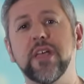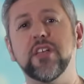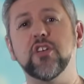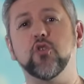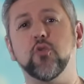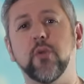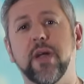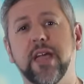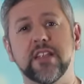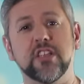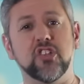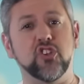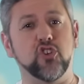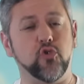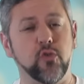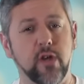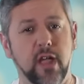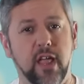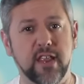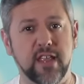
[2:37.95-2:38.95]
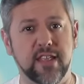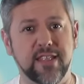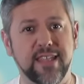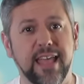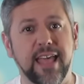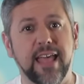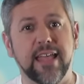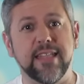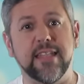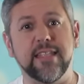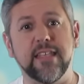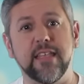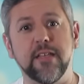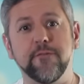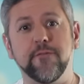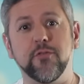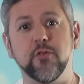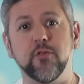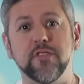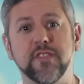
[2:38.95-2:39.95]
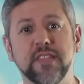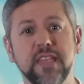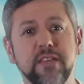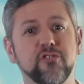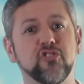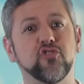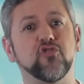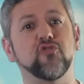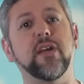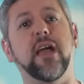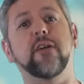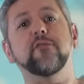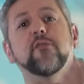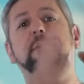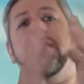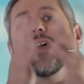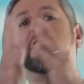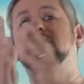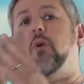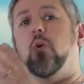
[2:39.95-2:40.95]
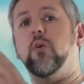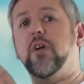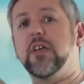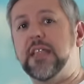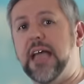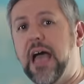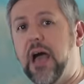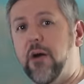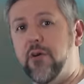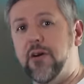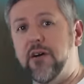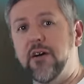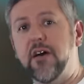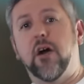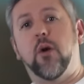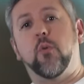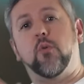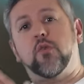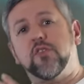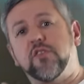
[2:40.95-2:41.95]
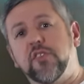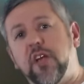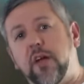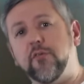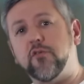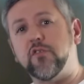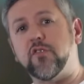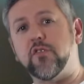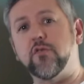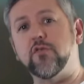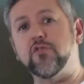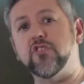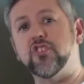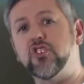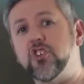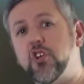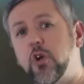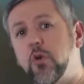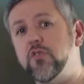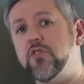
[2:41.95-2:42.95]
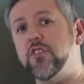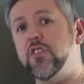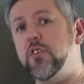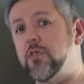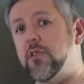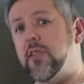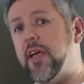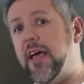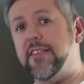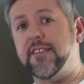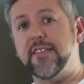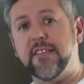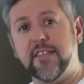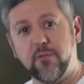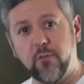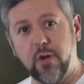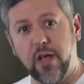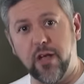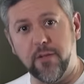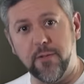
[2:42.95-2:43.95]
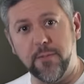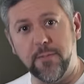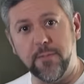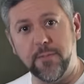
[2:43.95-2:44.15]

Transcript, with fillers: ingrained in training that the influence even traveled back to Okinawa, where several schools chose to utilize it as well.